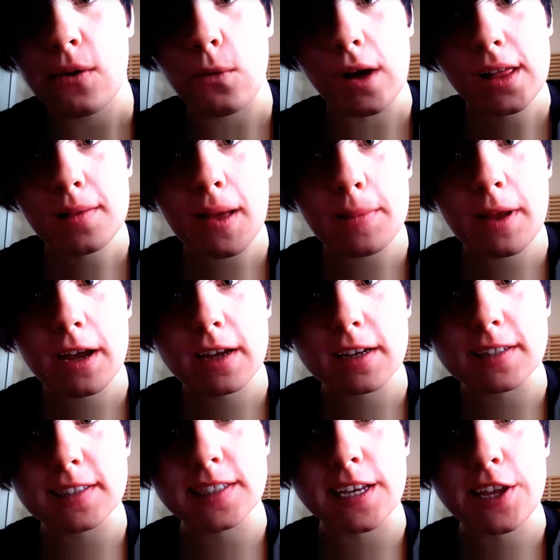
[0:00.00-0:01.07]
Well, I'm not
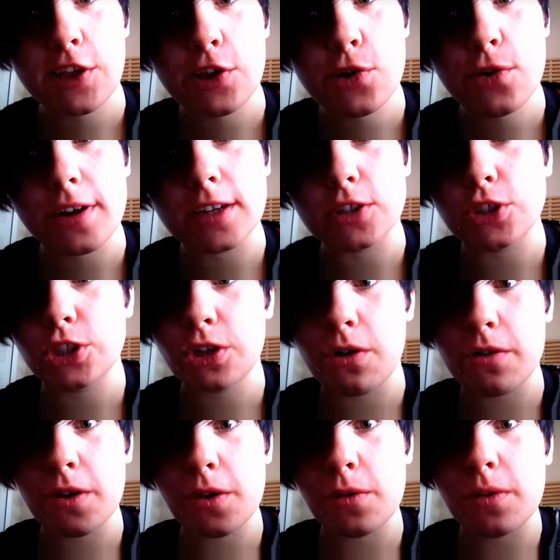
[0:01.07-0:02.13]
going to sit here and
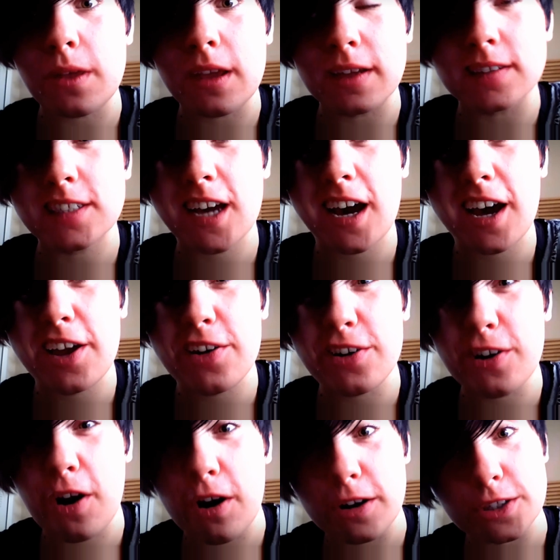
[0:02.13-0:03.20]
show you the
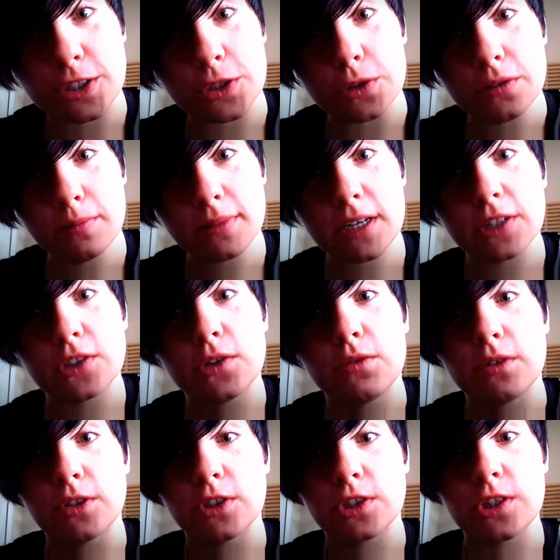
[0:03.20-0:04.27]
entire cartoon because you
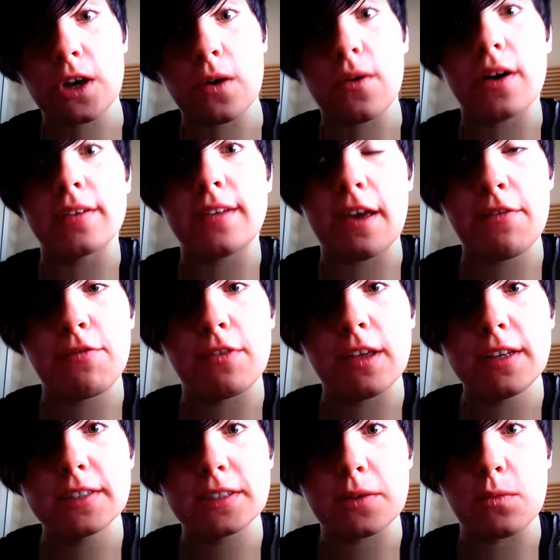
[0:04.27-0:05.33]
can just go on
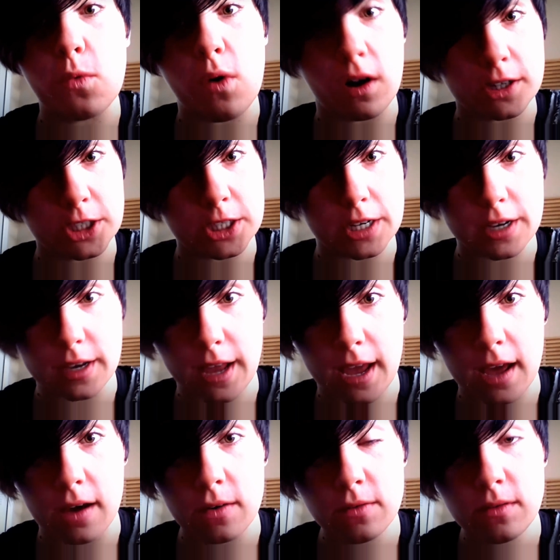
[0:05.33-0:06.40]
Netflix and watch it
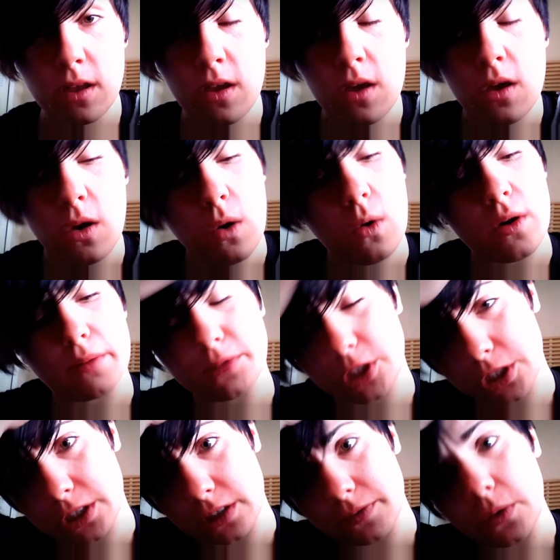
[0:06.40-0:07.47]
now. Or I'm
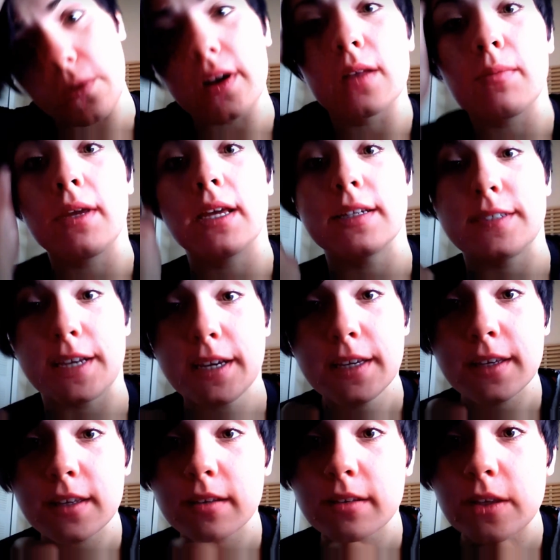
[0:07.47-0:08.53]
sure if you want to be a dick,
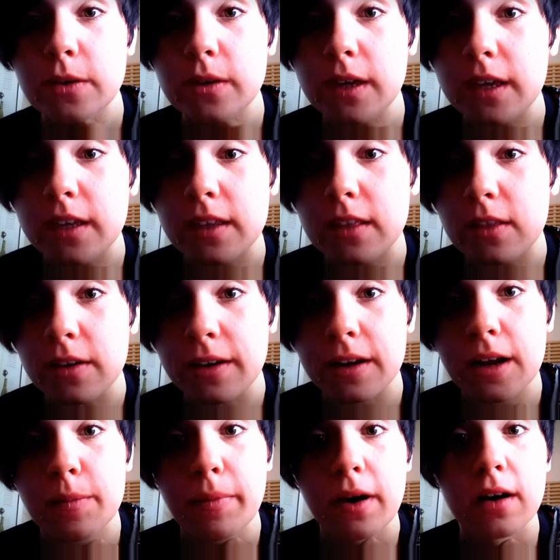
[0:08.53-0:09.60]
you can look
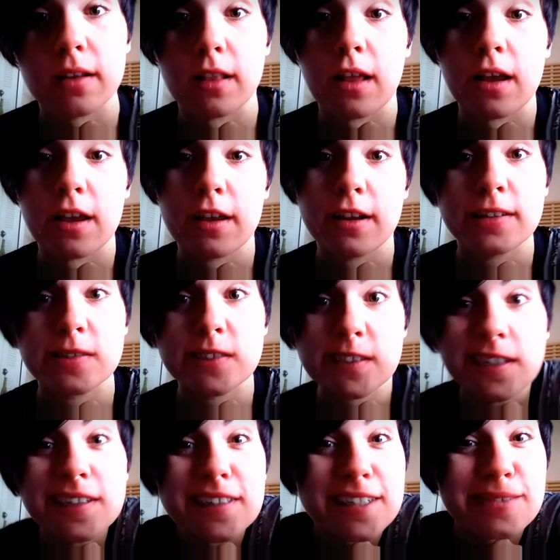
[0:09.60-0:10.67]
it up online and
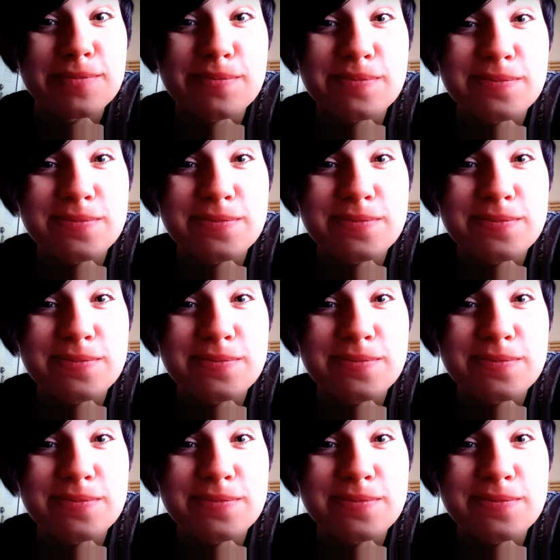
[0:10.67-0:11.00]
steal it.